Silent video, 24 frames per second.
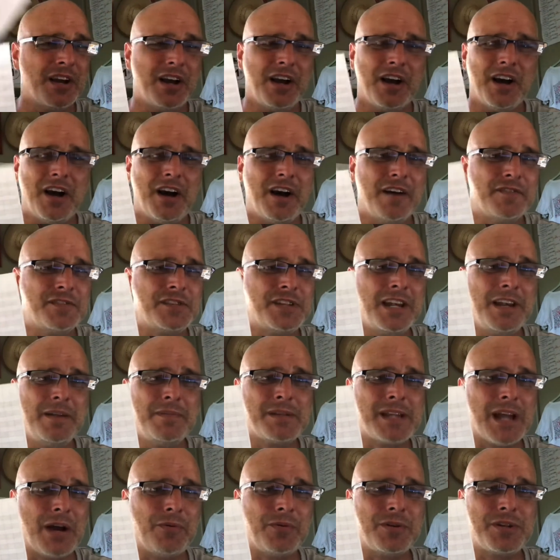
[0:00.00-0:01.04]
of teams
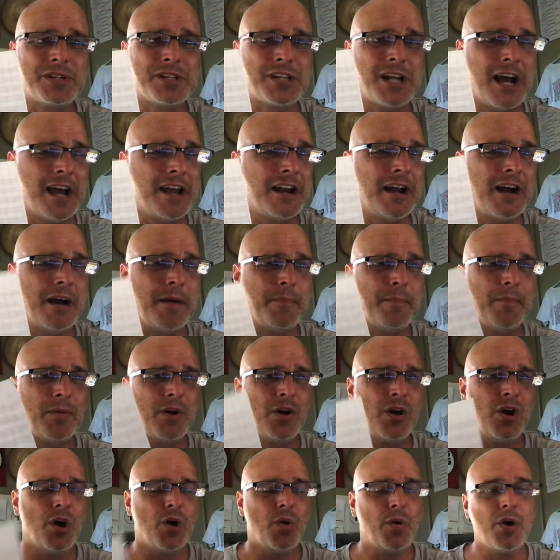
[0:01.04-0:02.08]
that would sign up.
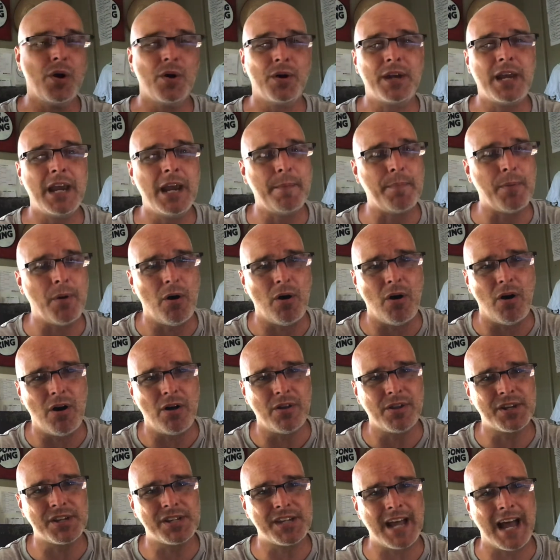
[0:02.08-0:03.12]
We would keep all
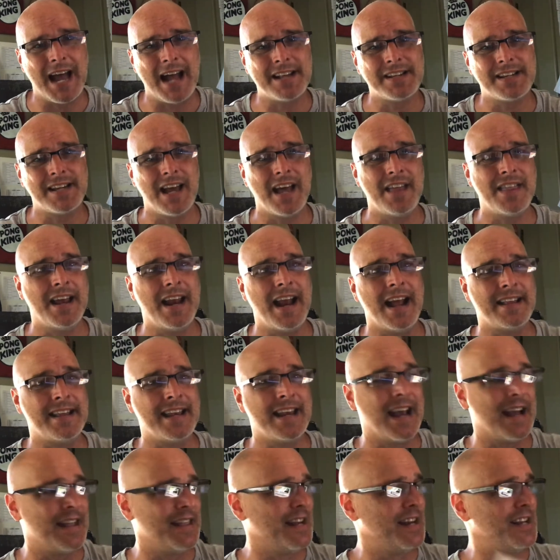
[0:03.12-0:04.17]
the stats, and then at
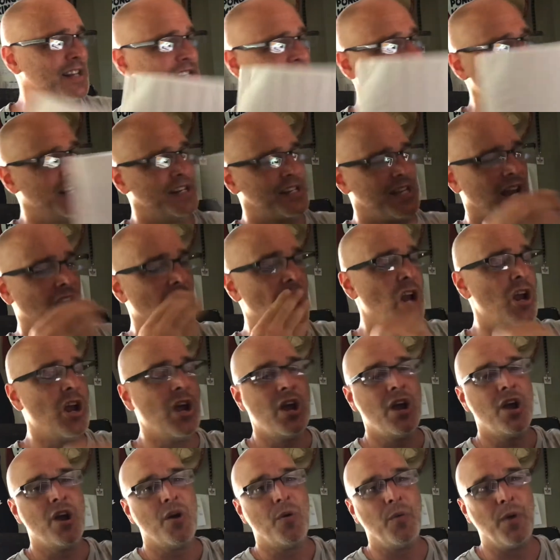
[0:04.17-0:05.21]
the end of the season,
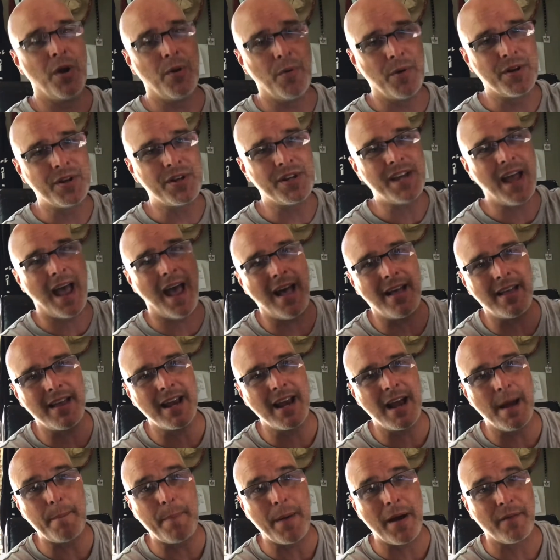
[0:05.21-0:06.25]
we would tally
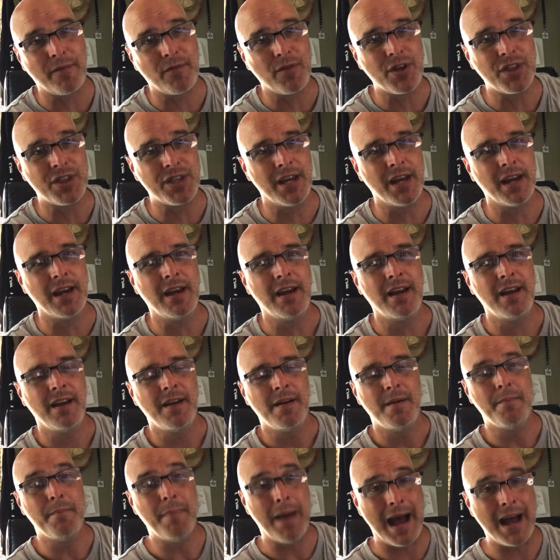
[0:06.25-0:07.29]
up everything
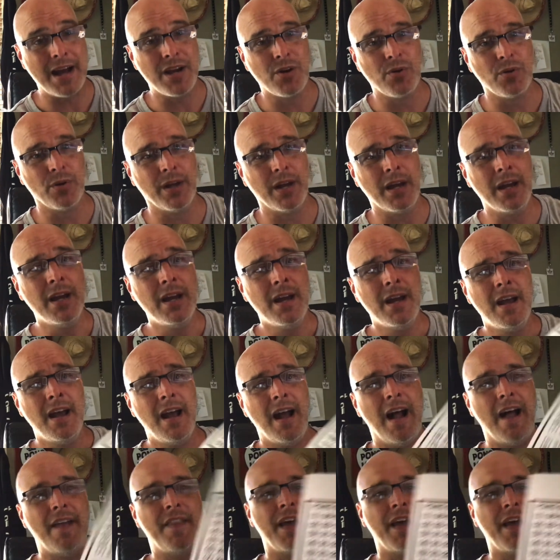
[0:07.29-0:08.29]
manually and then